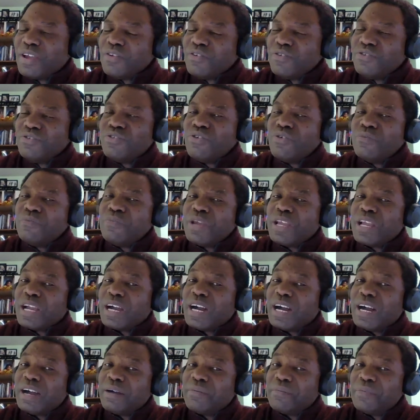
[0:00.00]
you
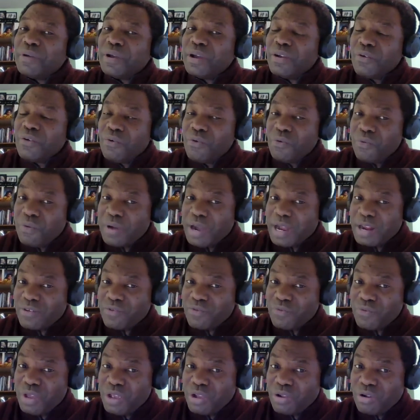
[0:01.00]
become
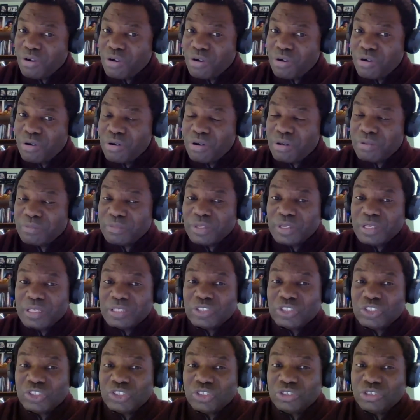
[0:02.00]
what we call
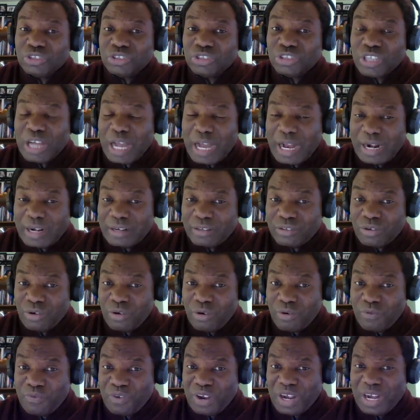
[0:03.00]
child
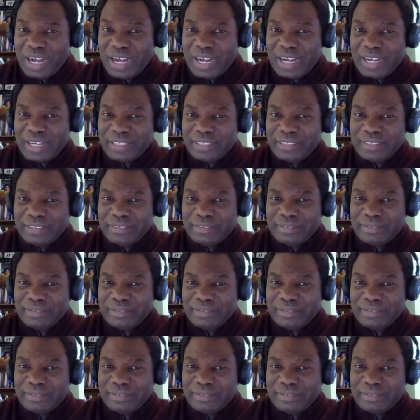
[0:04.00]
of God.